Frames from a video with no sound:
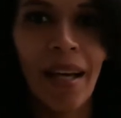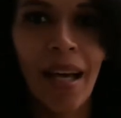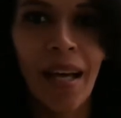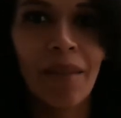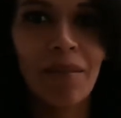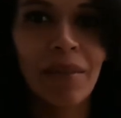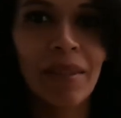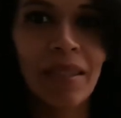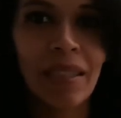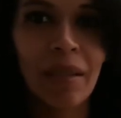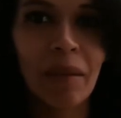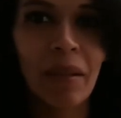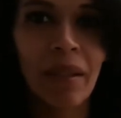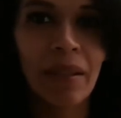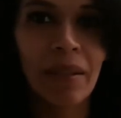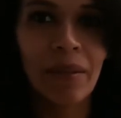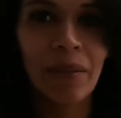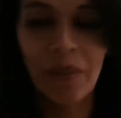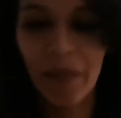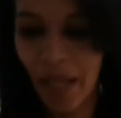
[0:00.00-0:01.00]
I'm just going to
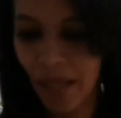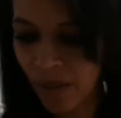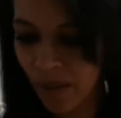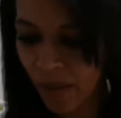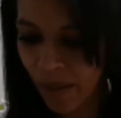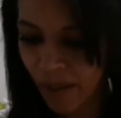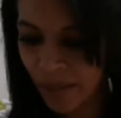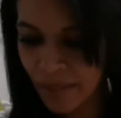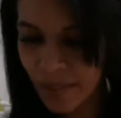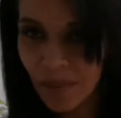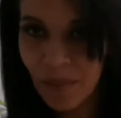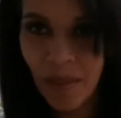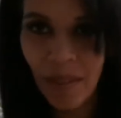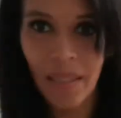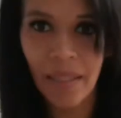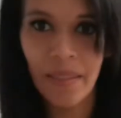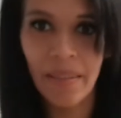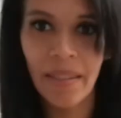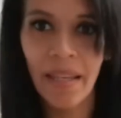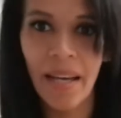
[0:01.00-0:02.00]
glue that on. So
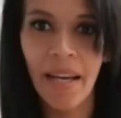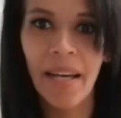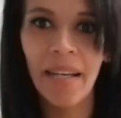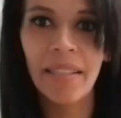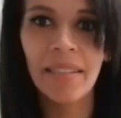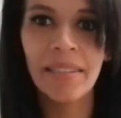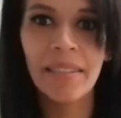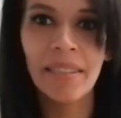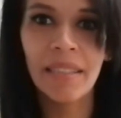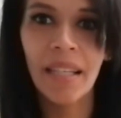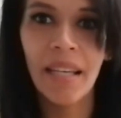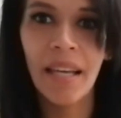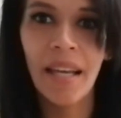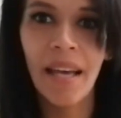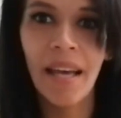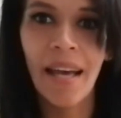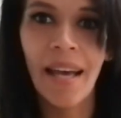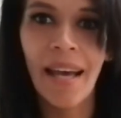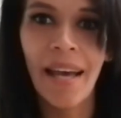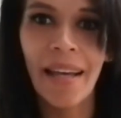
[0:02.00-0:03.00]
like that
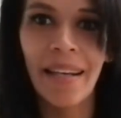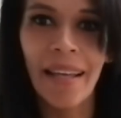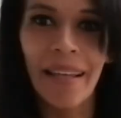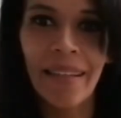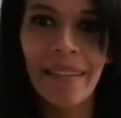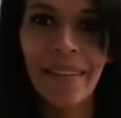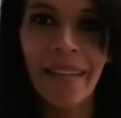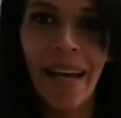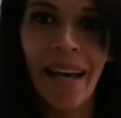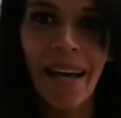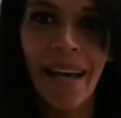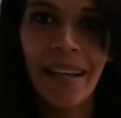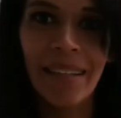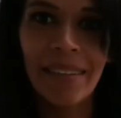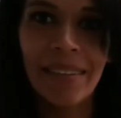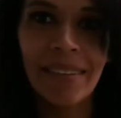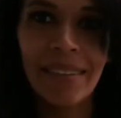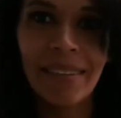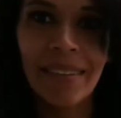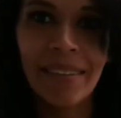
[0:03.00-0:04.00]
and like
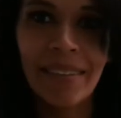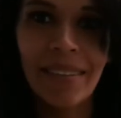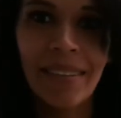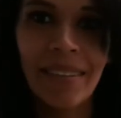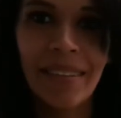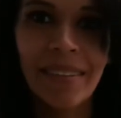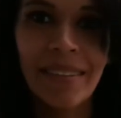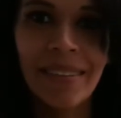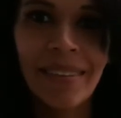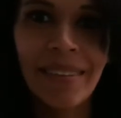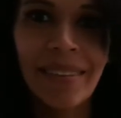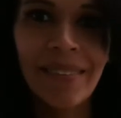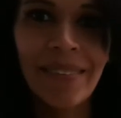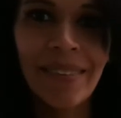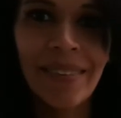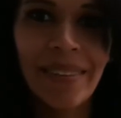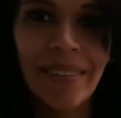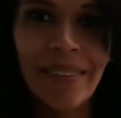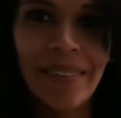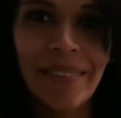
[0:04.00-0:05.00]
that.
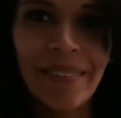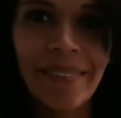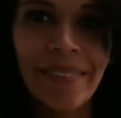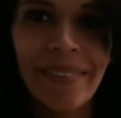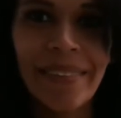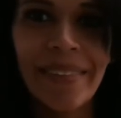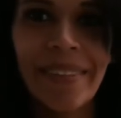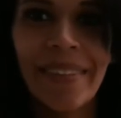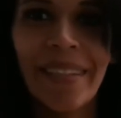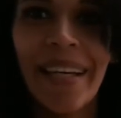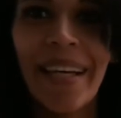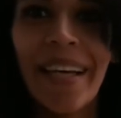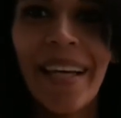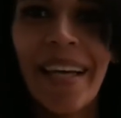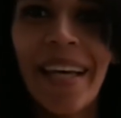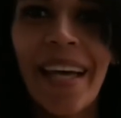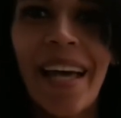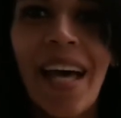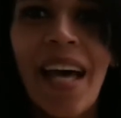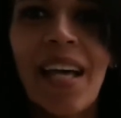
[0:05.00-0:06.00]
So cute.
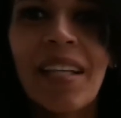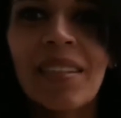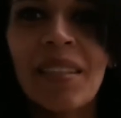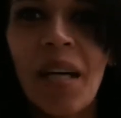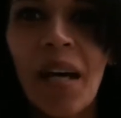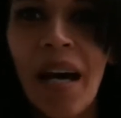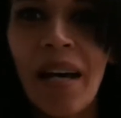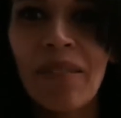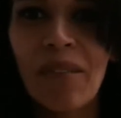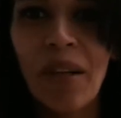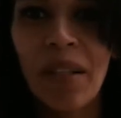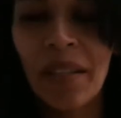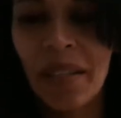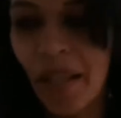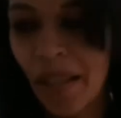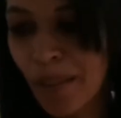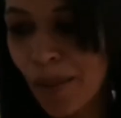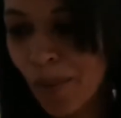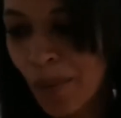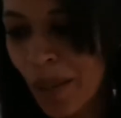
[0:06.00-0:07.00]
So I've got
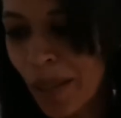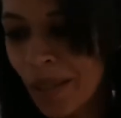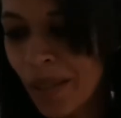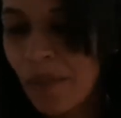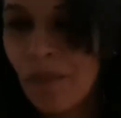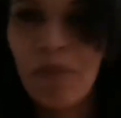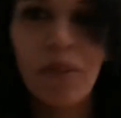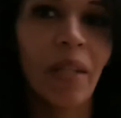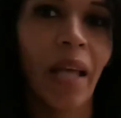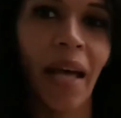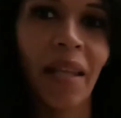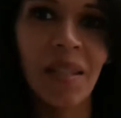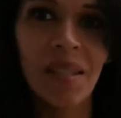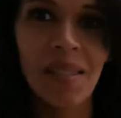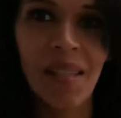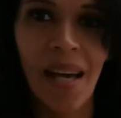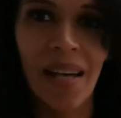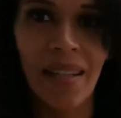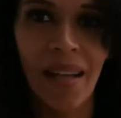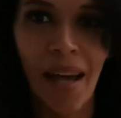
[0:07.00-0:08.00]
another one for the other
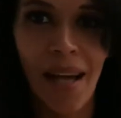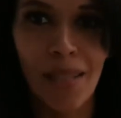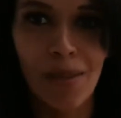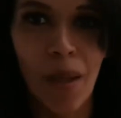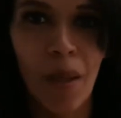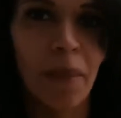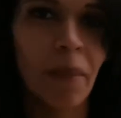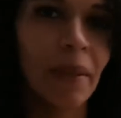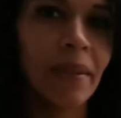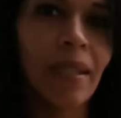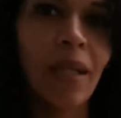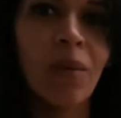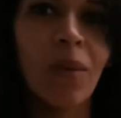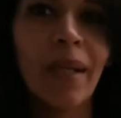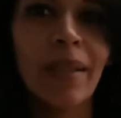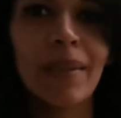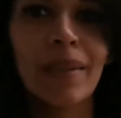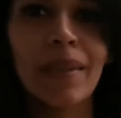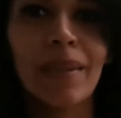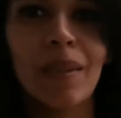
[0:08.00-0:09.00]
side as well, because I
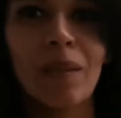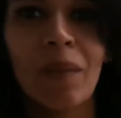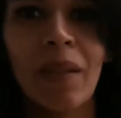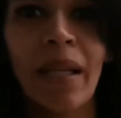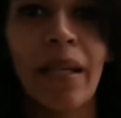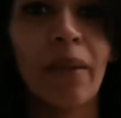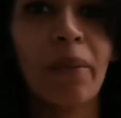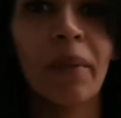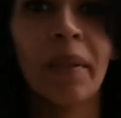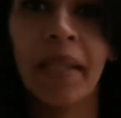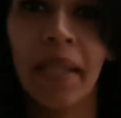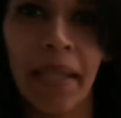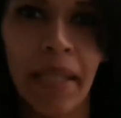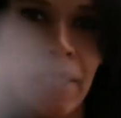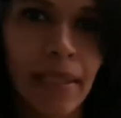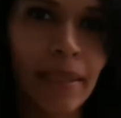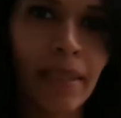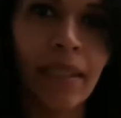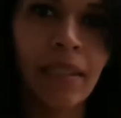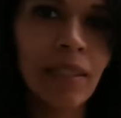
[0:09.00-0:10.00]
want it to be like when they
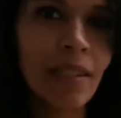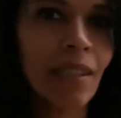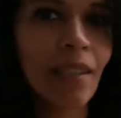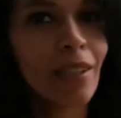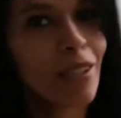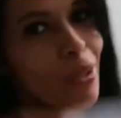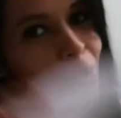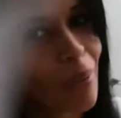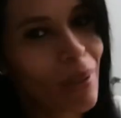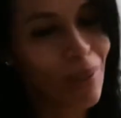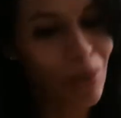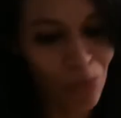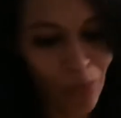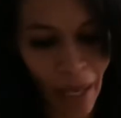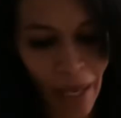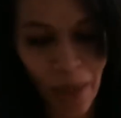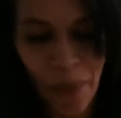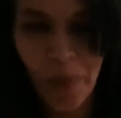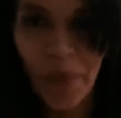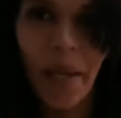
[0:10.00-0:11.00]
hit it, then it swings
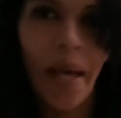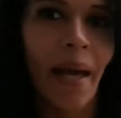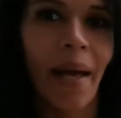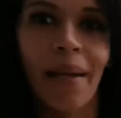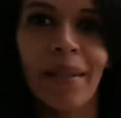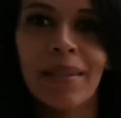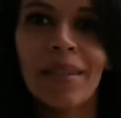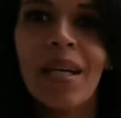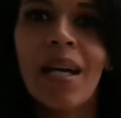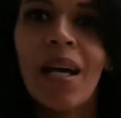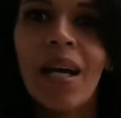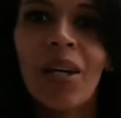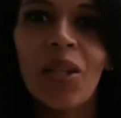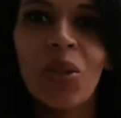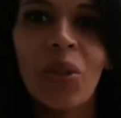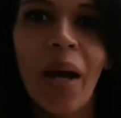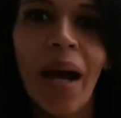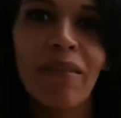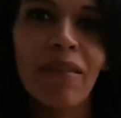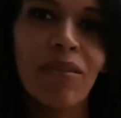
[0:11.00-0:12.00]
round and
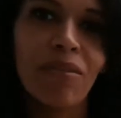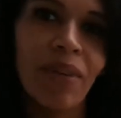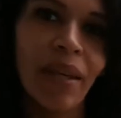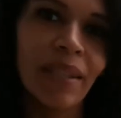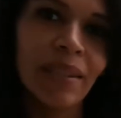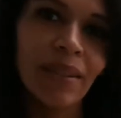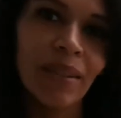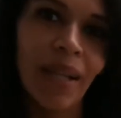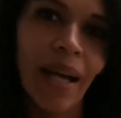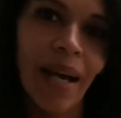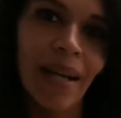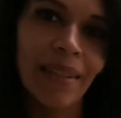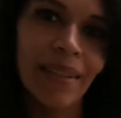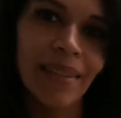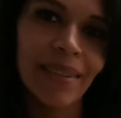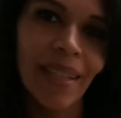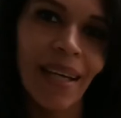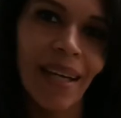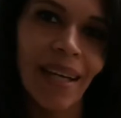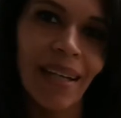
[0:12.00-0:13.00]
you have the face on
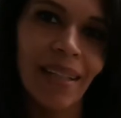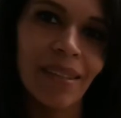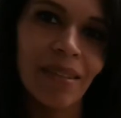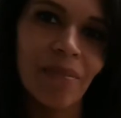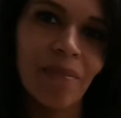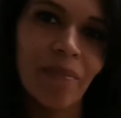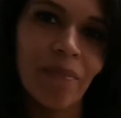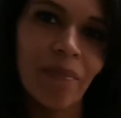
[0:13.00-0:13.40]
either side.